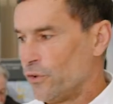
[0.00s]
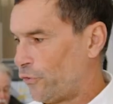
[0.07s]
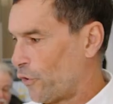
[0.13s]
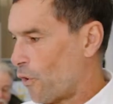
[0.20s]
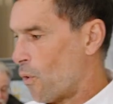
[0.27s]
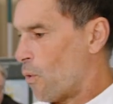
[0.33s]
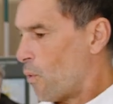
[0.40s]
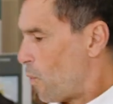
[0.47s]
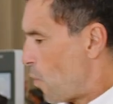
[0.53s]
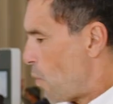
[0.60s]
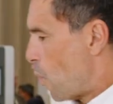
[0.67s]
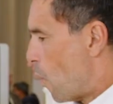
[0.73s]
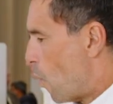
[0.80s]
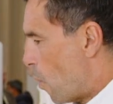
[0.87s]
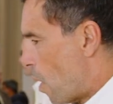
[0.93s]
So
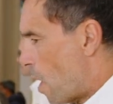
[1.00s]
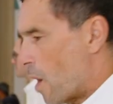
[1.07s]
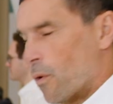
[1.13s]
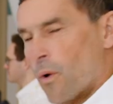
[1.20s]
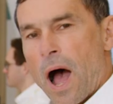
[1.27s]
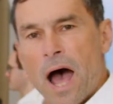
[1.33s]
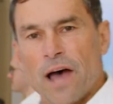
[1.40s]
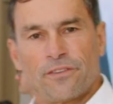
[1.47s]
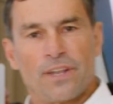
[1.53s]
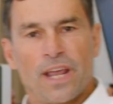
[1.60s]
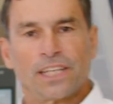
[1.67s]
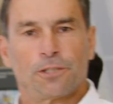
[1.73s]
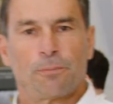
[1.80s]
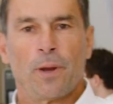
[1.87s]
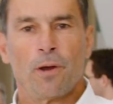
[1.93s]
as N
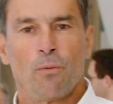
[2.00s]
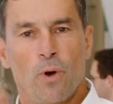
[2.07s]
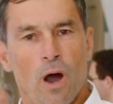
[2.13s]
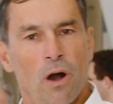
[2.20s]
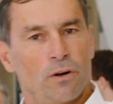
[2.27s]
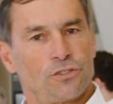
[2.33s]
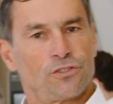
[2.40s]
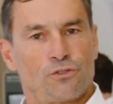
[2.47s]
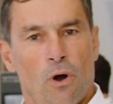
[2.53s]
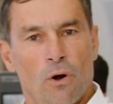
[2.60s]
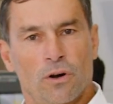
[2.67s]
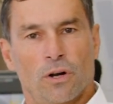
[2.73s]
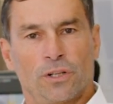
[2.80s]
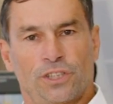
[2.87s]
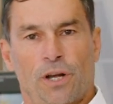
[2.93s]
X P, we are a
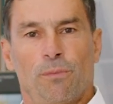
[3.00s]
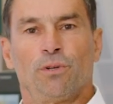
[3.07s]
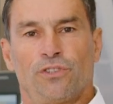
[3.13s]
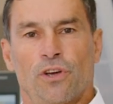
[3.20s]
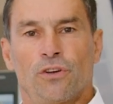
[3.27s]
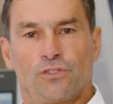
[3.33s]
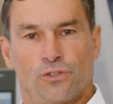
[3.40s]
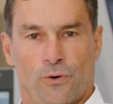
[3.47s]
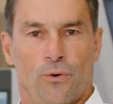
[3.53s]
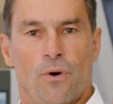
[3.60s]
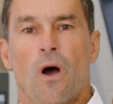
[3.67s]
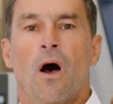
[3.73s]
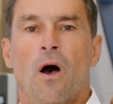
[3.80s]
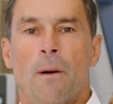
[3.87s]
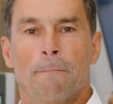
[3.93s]
strong contributor
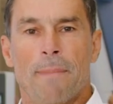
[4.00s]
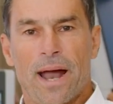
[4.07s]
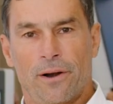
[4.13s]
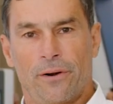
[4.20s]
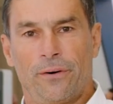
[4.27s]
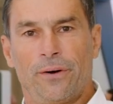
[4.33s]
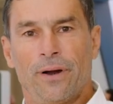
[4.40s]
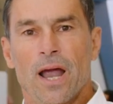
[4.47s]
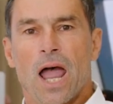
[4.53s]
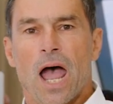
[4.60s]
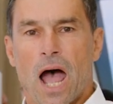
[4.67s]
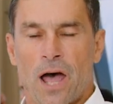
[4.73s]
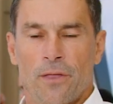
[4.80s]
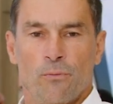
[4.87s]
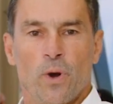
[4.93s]
to uh, Matter,
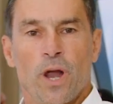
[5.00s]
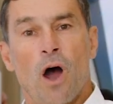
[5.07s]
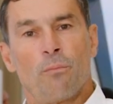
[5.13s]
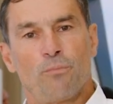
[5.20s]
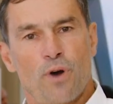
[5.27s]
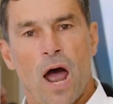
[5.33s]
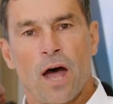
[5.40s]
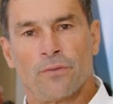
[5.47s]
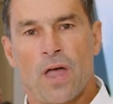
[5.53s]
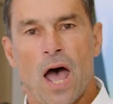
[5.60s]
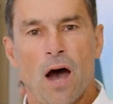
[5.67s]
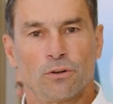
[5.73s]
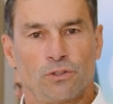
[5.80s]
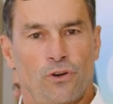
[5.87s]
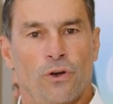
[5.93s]
and we are proud
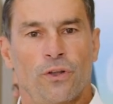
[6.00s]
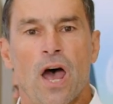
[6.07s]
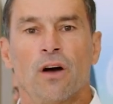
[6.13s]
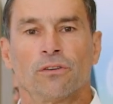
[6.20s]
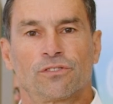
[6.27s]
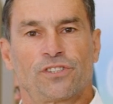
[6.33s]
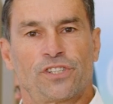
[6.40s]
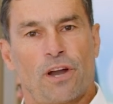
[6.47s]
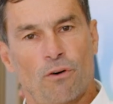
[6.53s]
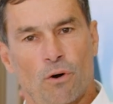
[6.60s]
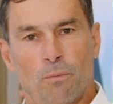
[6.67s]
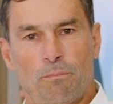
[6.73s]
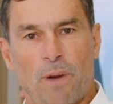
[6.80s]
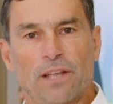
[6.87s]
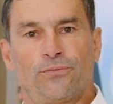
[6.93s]
now to announce
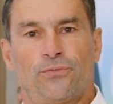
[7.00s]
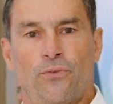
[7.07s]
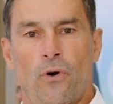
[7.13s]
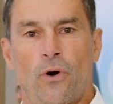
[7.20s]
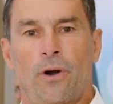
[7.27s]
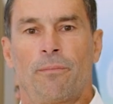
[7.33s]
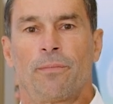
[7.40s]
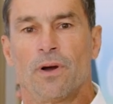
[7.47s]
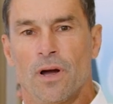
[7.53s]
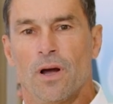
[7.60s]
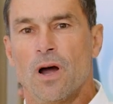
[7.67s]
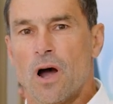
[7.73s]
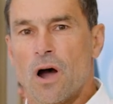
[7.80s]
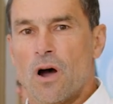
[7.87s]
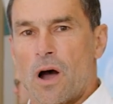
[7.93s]
several platform
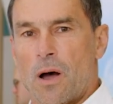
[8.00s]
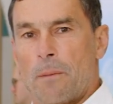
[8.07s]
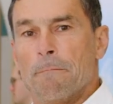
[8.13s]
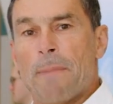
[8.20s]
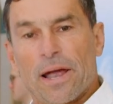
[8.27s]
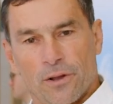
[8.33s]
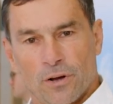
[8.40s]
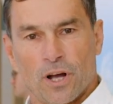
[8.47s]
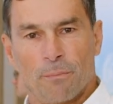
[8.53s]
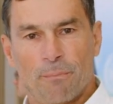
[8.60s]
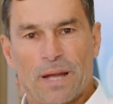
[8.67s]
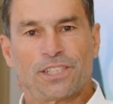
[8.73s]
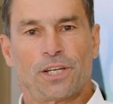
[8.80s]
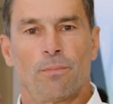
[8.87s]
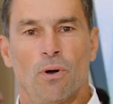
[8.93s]
Matter
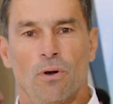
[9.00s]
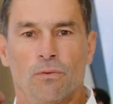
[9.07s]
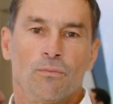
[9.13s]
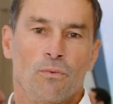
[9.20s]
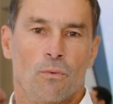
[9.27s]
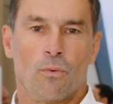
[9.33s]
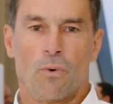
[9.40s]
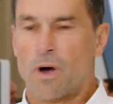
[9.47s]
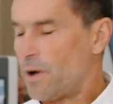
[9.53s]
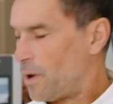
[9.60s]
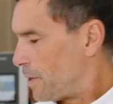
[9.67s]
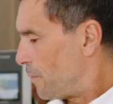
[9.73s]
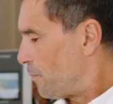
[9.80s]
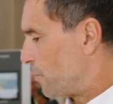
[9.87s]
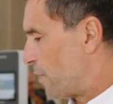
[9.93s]
compatible
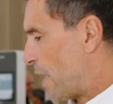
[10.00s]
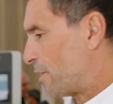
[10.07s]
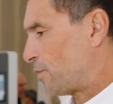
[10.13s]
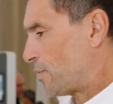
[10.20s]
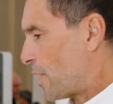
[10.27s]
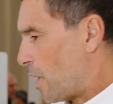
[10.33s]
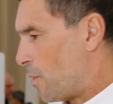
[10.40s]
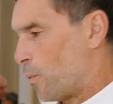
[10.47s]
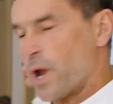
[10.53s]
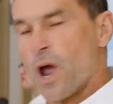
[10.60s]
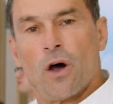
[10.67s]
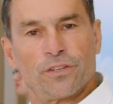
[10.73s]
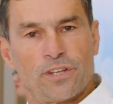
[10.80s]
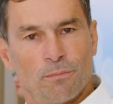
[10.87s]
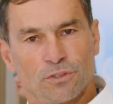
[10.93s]
uh, that we
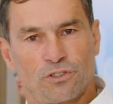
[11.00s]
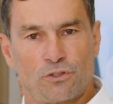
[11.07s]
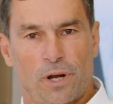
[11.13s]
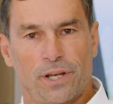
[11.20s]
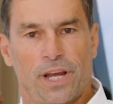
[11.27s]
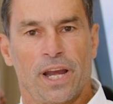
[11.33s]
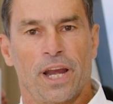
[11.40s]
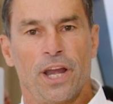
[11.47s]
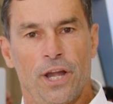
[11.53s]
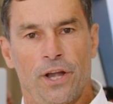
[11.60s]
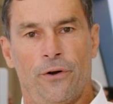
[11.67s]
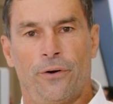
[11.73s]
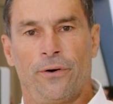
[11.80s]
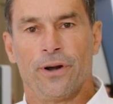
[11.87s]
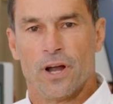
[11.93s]
are demonstrating
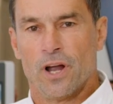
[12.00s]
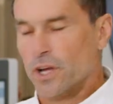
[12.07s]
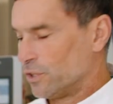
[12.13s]
here.